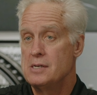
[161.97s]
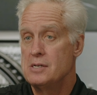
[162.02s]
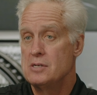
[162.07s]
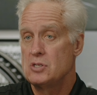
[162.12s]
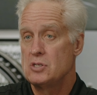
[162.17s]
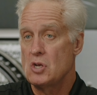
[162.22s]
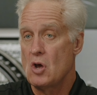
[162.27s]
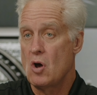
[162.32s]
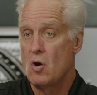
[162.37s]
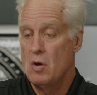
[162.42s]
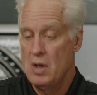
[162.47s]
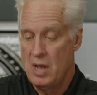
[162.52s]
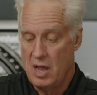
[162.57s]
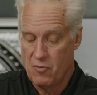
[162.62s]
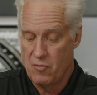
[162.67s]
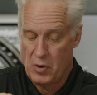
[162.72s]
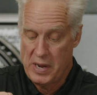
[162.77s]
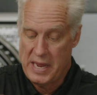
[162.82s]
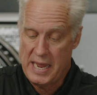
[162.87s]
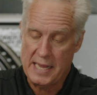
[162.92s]
So if
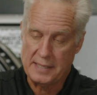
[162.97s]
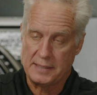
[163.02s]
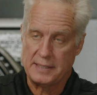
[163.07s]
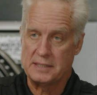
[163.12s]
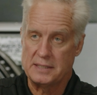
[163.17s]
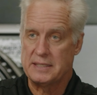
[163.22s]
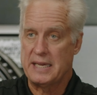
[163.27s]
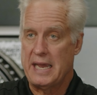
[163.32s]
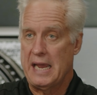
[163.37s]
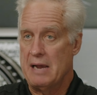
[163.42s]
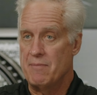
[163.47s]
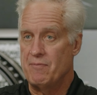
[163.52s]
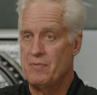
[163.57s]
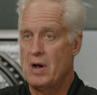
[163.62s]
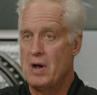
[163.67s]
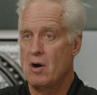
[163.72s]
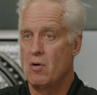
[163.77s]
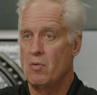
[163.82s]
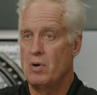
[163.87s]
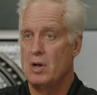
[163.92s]
we hit this cam
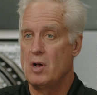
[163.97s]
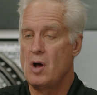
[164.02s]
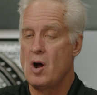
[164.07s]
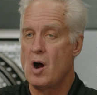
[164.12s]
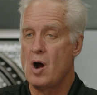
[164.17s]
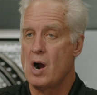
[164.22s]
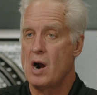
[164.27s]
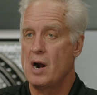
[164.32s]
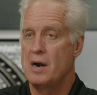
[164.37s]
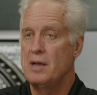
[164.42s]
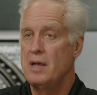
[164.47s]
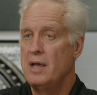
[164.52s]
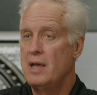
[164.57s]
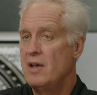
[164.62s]
follower real hard,